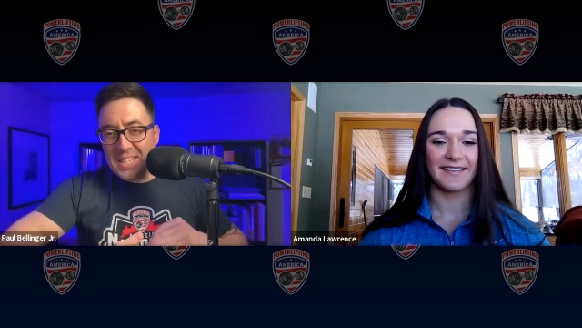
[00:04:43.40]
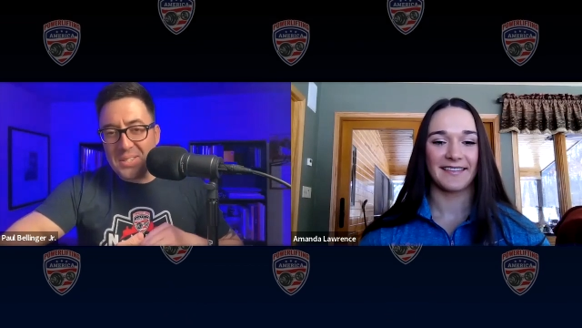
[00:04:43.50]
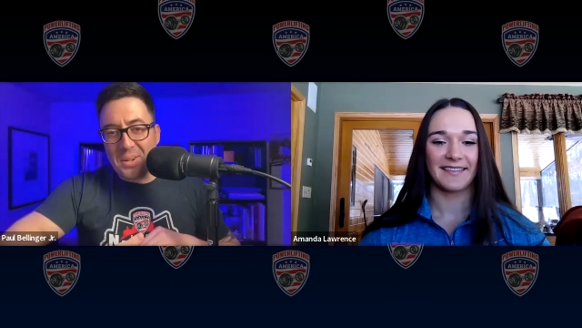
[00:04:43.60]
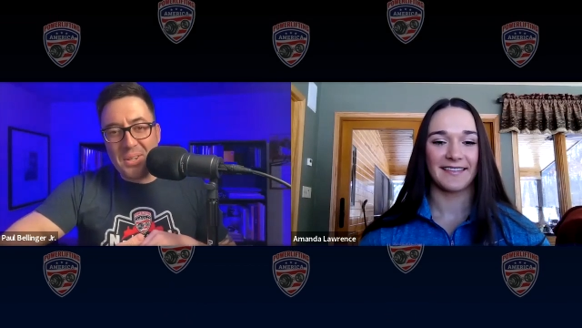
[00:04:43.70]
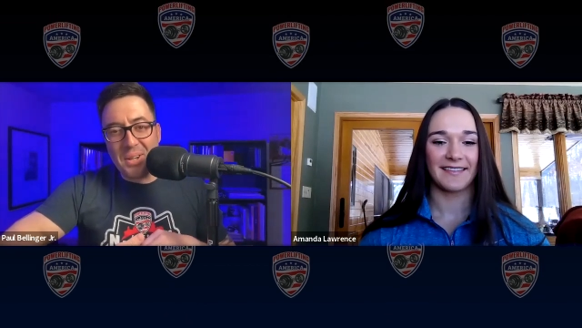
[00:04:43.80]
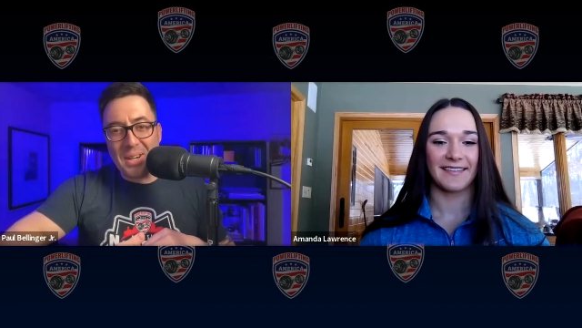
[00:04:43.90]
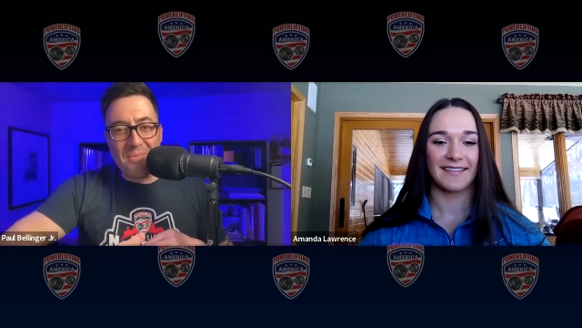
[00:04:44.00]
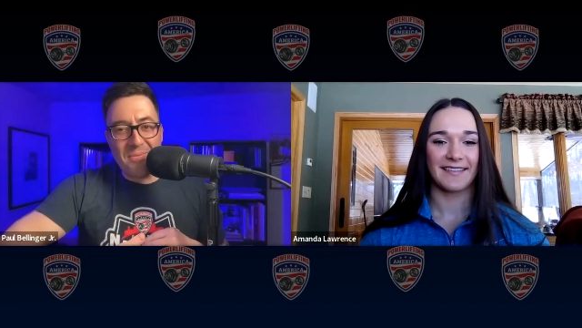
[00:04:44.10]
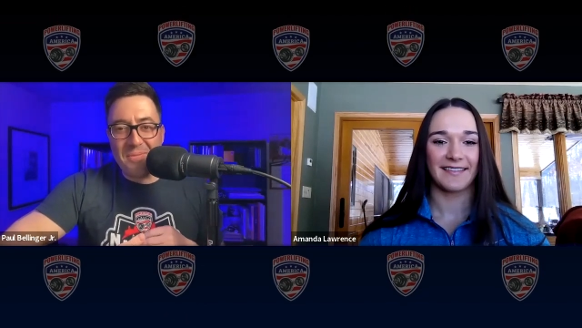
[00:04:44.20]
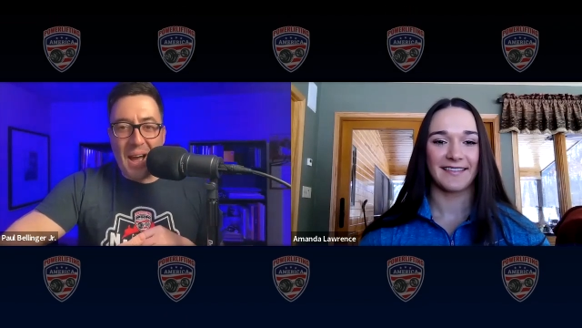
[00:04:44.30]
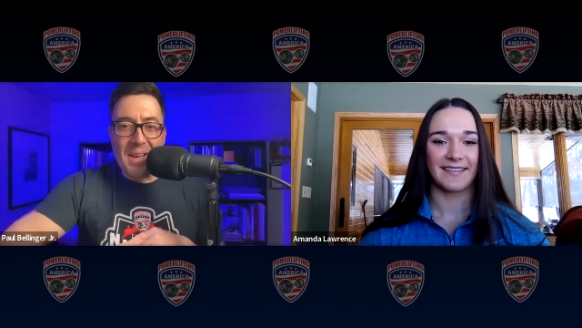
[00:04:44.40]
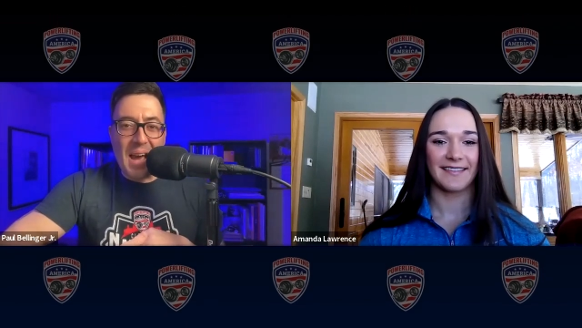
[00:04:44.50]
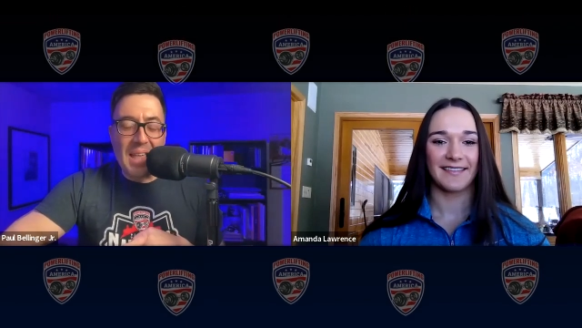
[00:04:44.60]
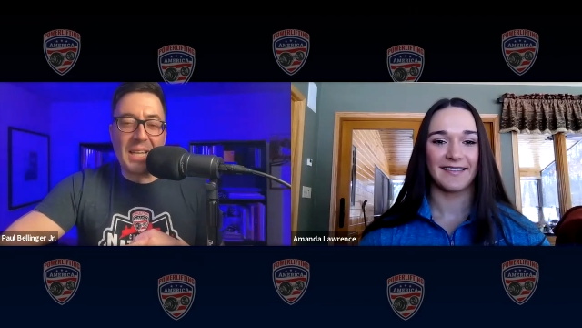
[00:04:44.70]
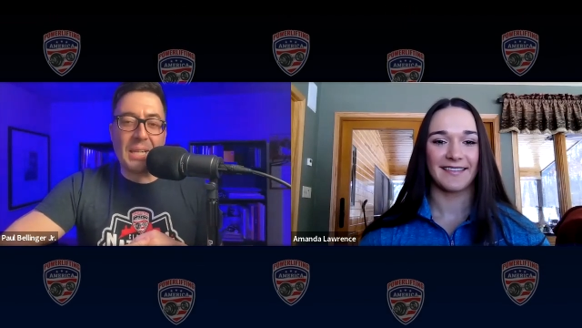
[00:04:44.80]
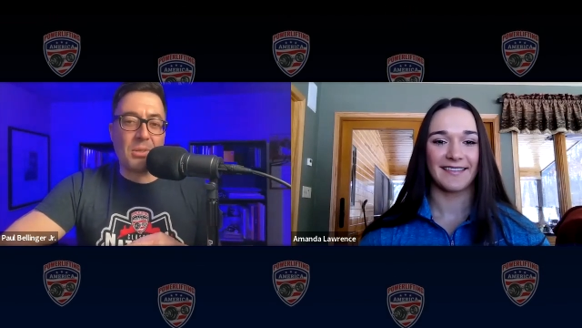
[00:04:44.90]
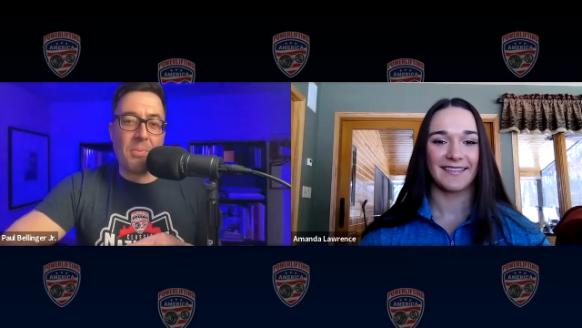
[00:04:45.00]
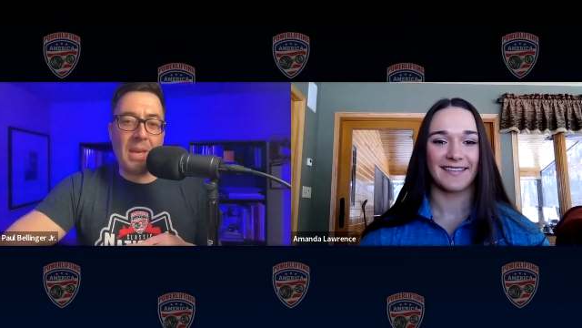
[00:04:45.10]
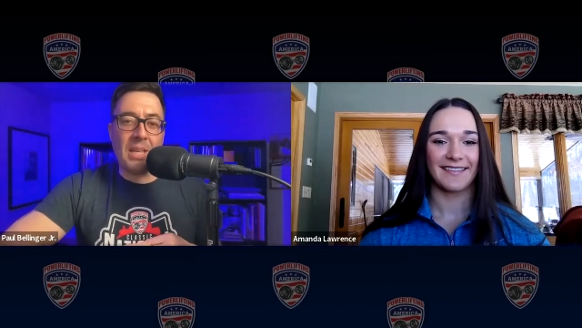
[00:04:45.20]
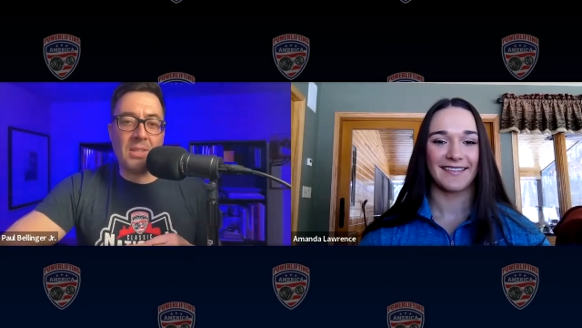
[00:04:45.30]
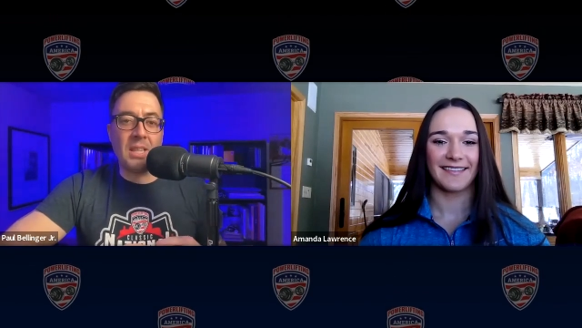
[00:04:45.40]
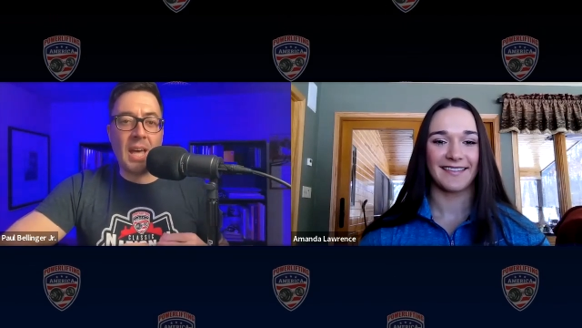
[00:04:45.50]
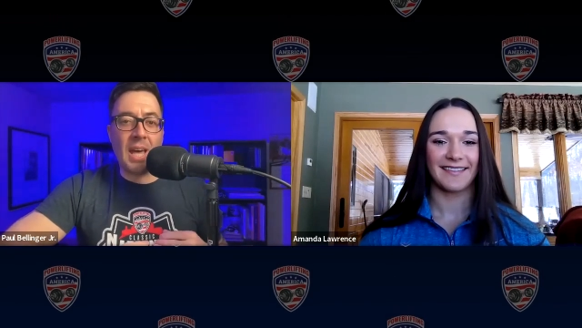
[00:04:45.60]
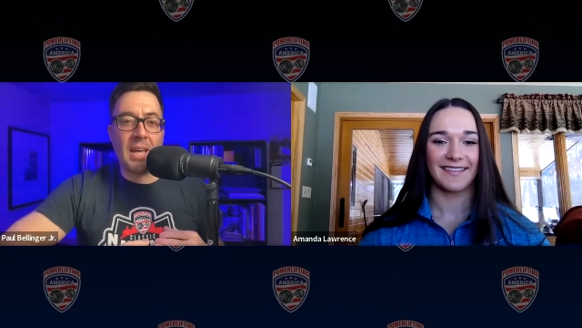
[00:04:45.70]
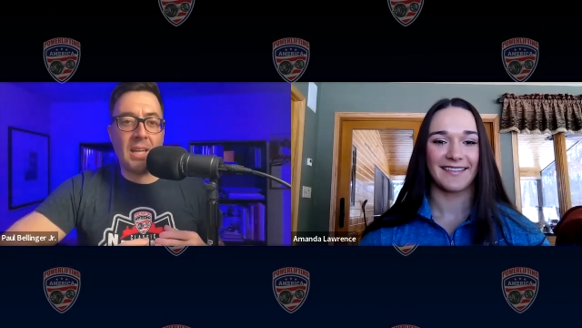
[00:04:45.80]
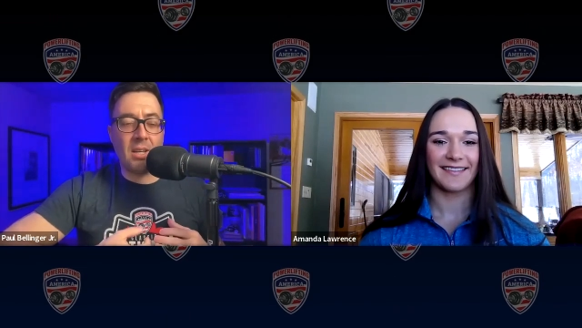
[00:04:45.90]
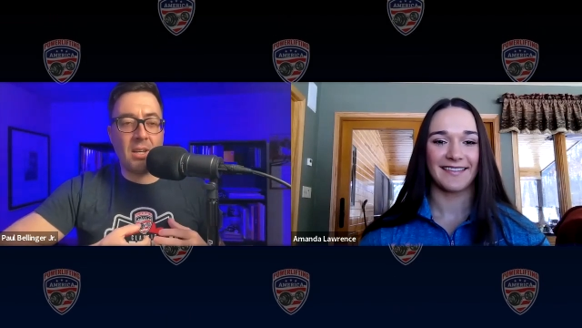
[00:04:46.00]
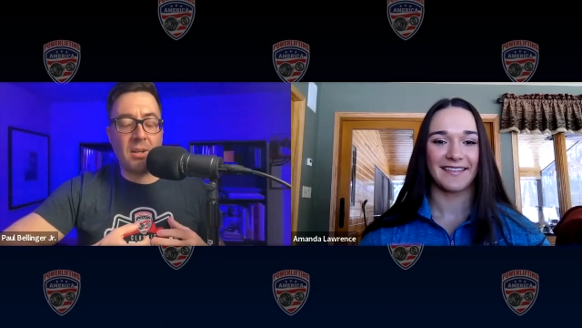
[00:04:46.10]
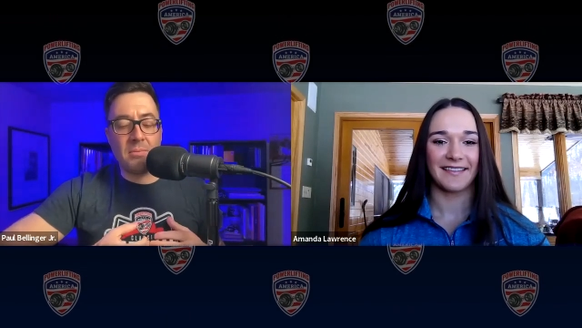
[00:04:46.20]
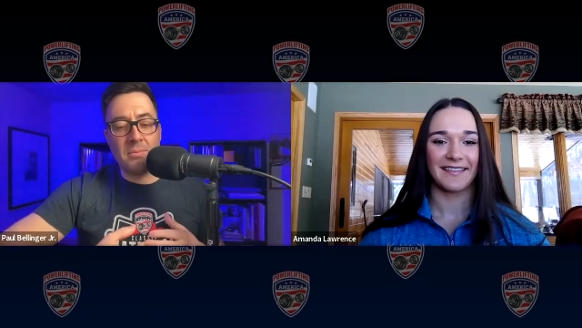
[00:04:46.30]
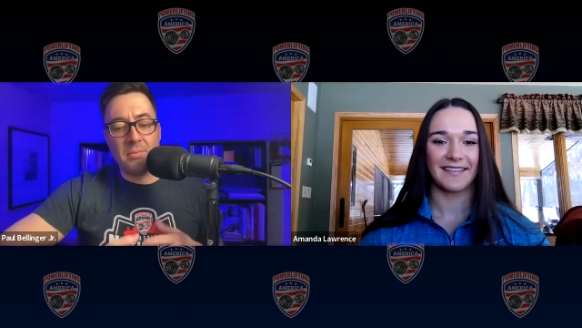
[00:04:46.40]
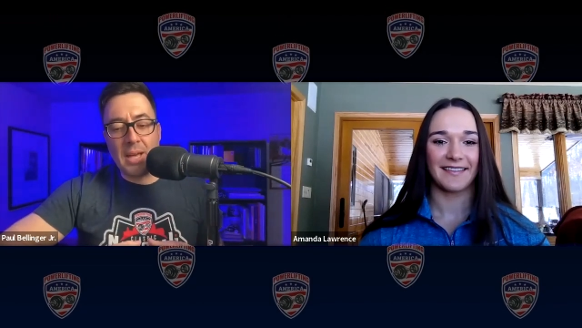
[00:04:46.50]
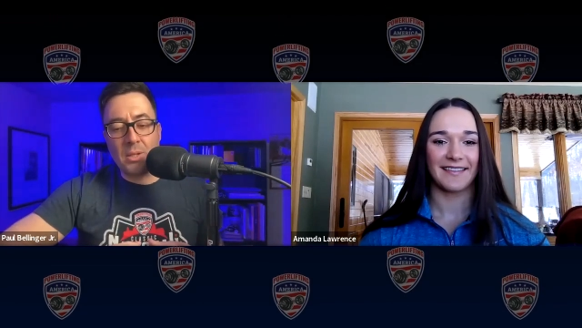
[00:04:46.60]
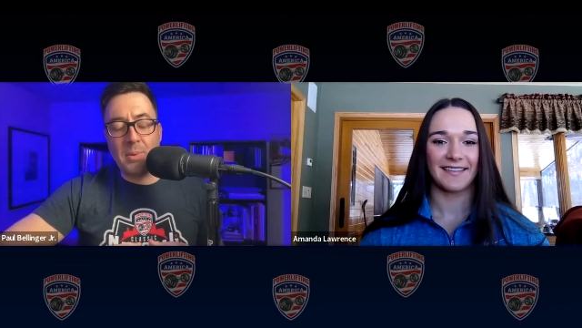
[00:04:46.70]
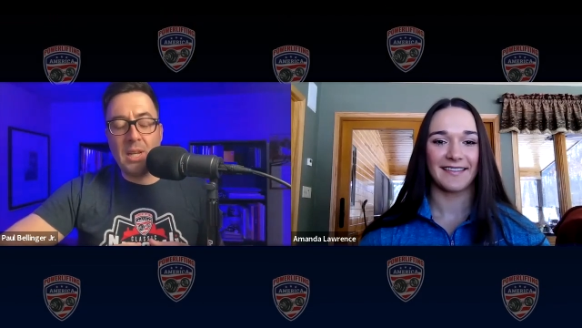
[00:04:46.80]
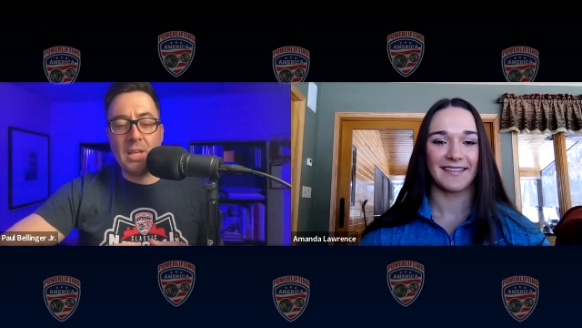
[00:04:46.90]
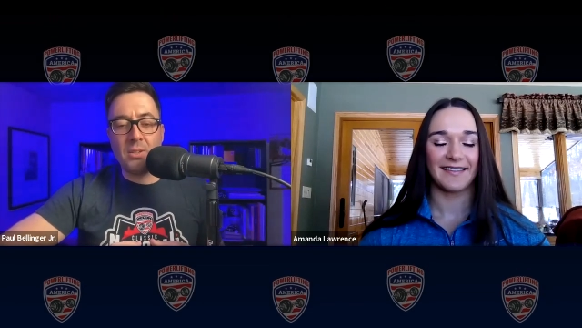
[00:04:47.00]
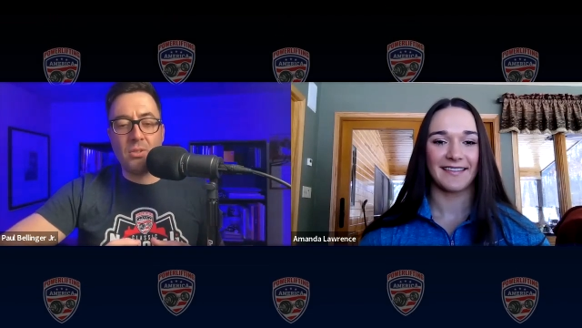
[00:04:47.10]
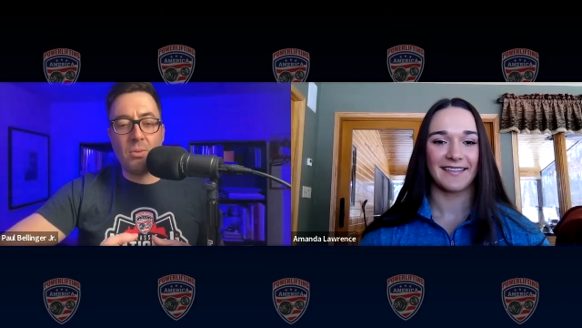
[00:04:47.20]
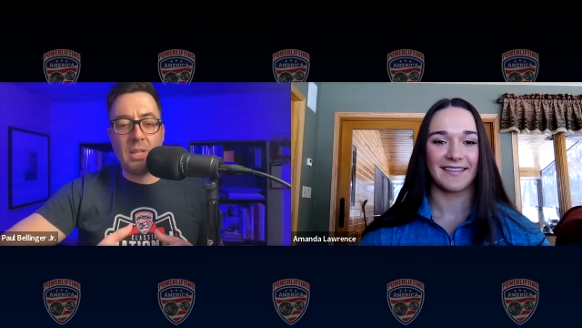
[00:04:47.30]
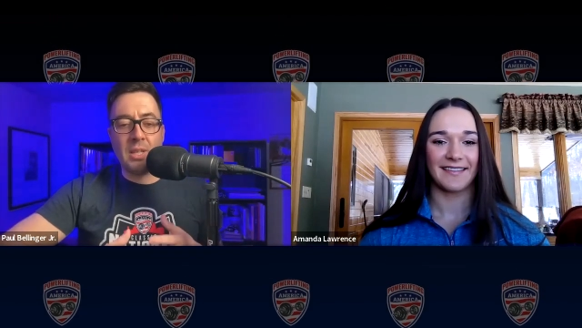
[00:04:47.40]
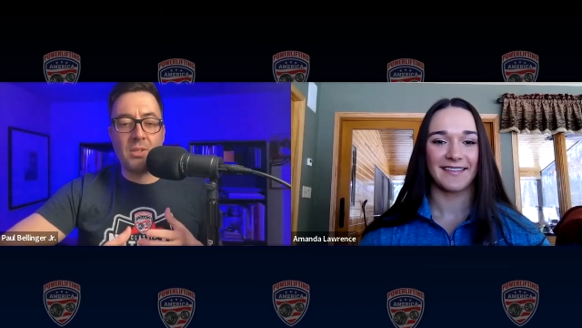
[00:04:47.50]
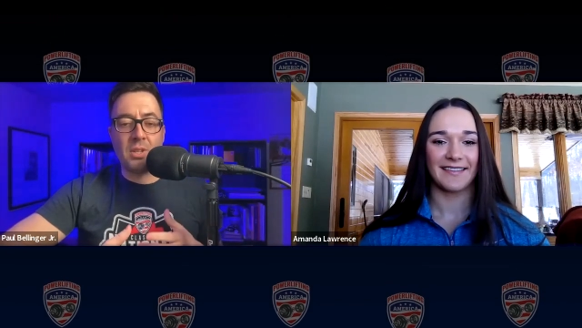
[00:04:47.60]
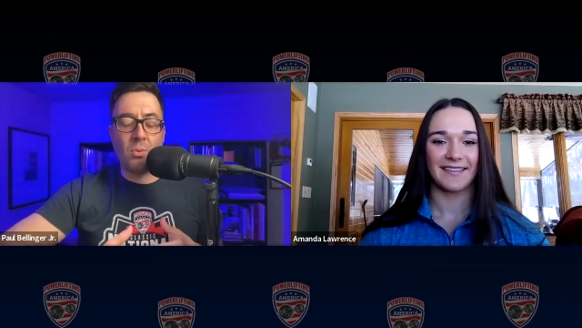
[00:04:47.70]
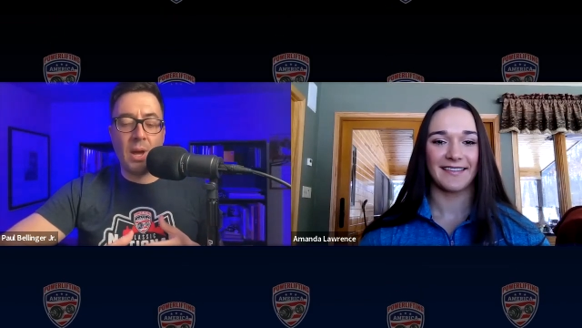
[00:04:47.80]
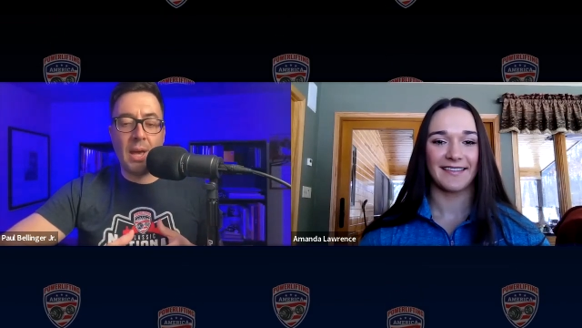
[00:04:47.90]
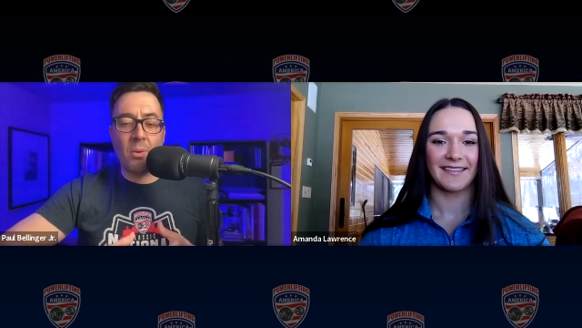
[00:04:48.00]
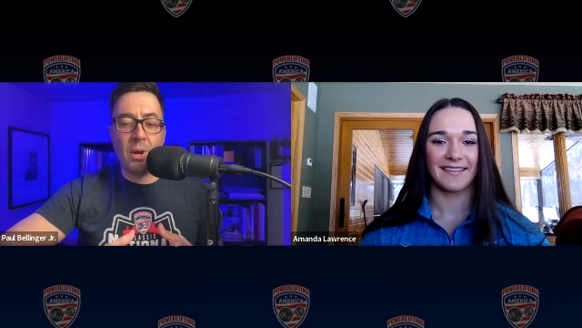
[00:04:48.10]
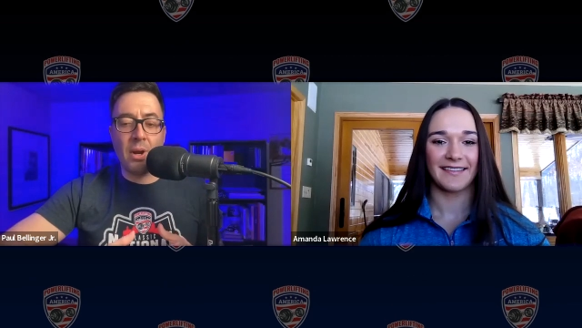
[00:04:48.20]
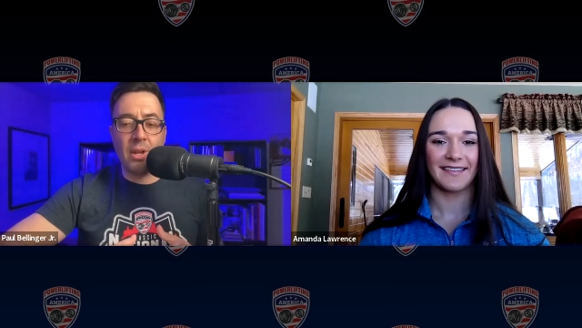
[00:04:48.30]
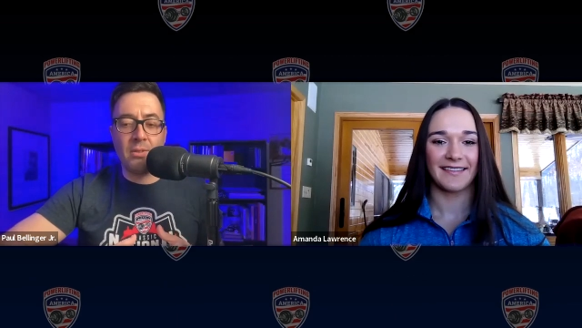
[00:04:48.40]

Speaker 1: so you're gonna I, I think it's amazing that um, sbd is doing this in a way where they're